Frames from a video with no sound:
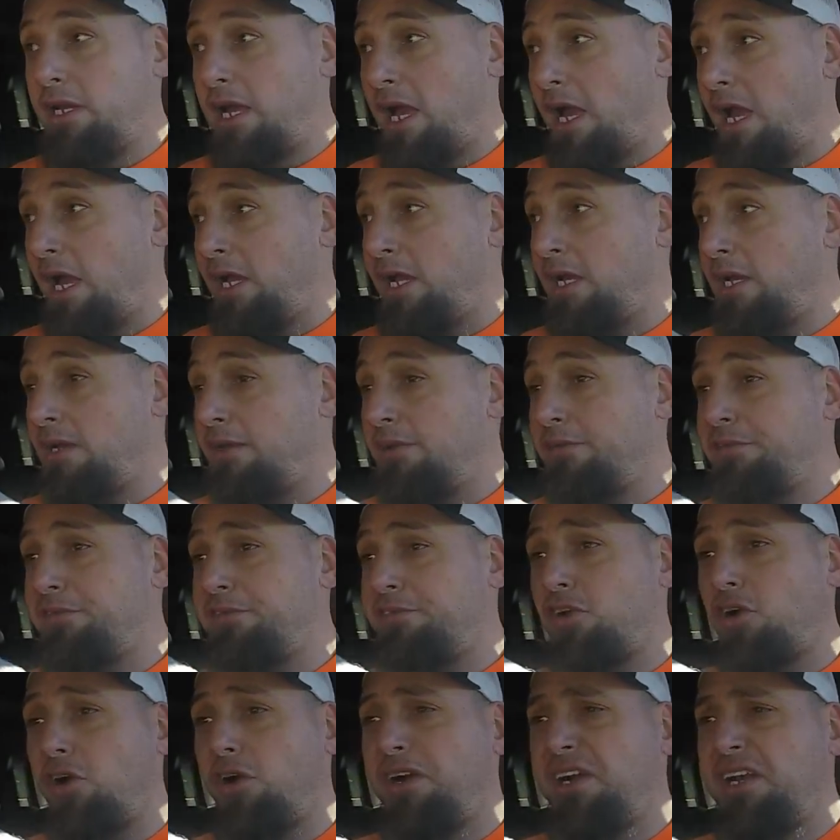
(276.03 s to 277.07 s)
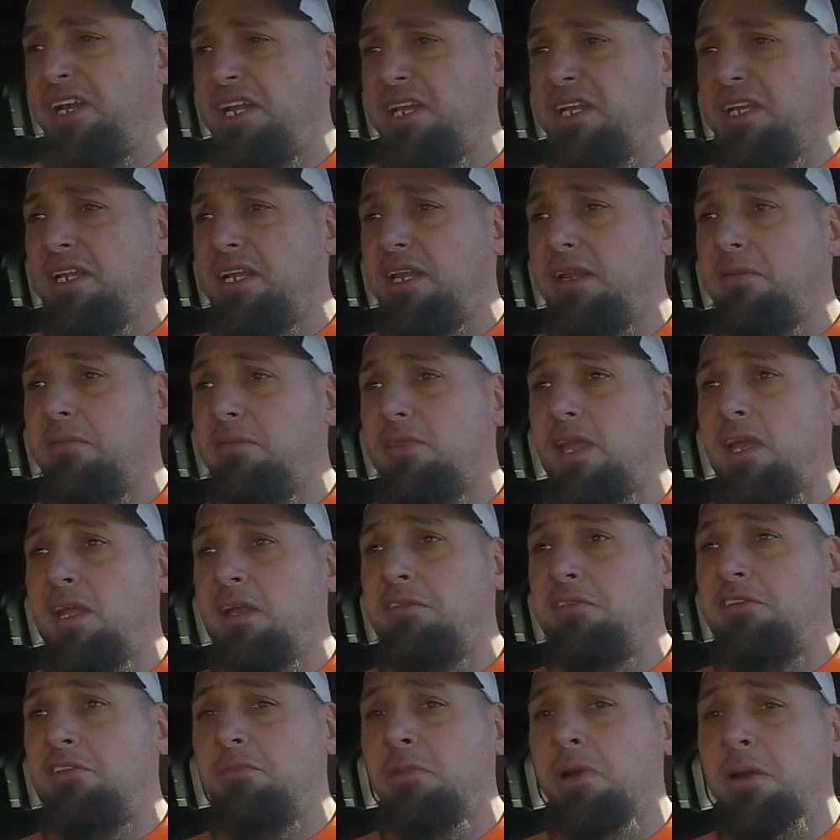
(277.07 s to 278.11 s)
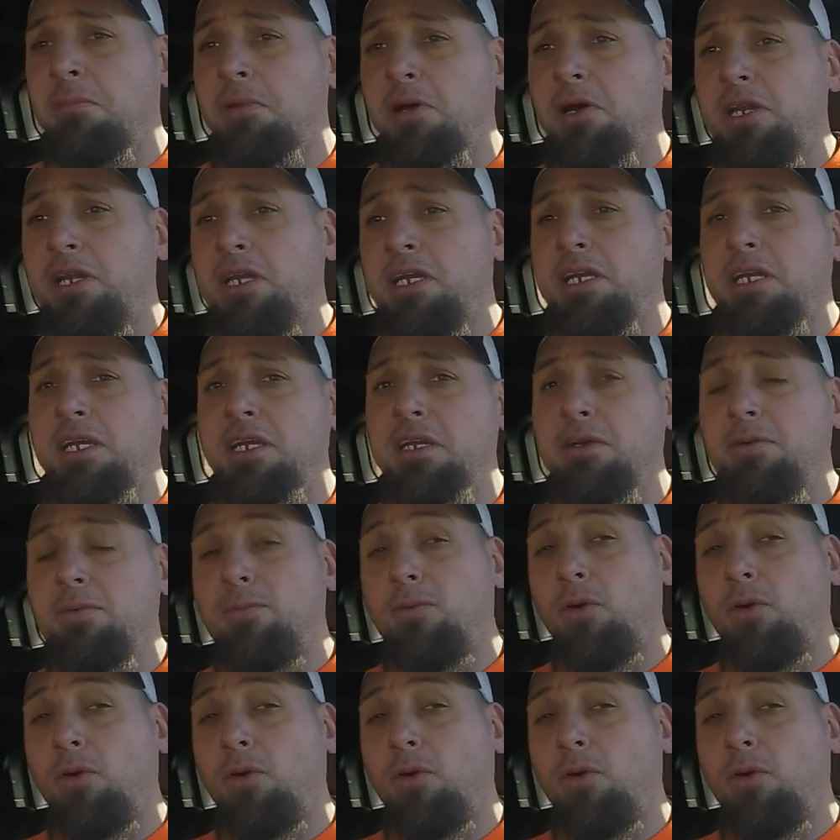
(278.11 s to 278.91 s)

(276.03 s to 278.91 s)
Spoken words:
I have started it thanks to my buddy.